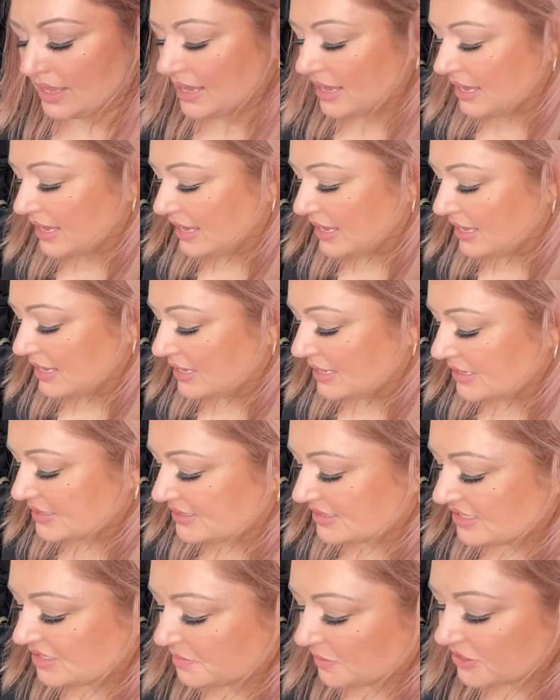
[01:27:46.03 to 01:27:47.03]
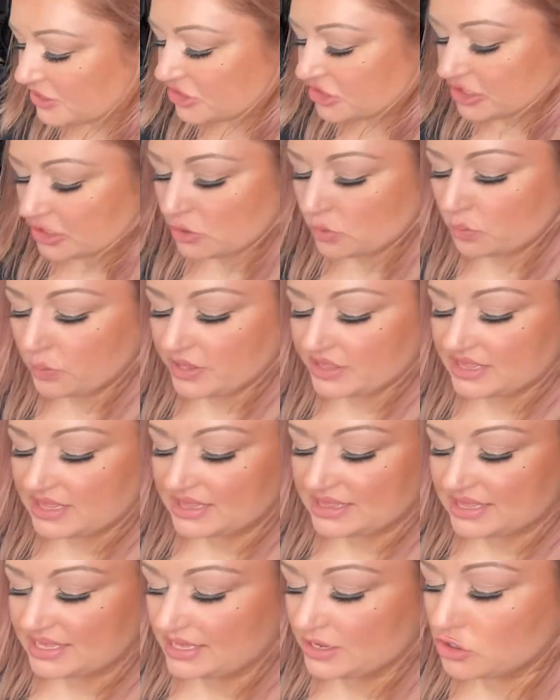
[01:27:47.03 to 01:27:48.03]
is, especially
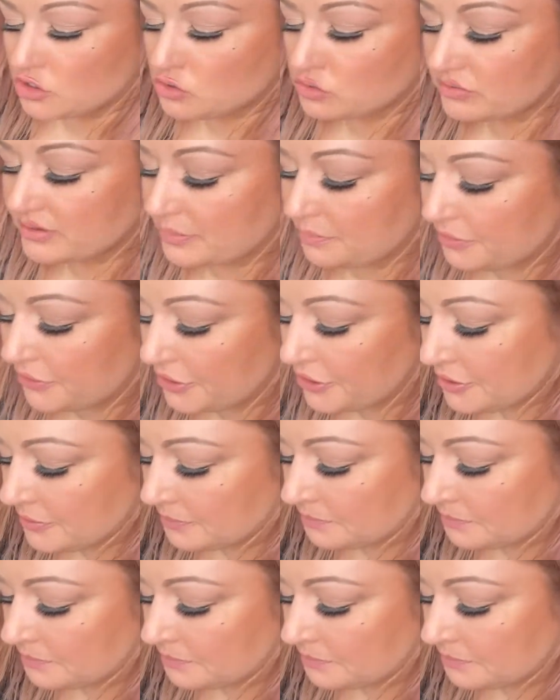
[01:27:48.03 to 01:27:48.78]
with the crimper,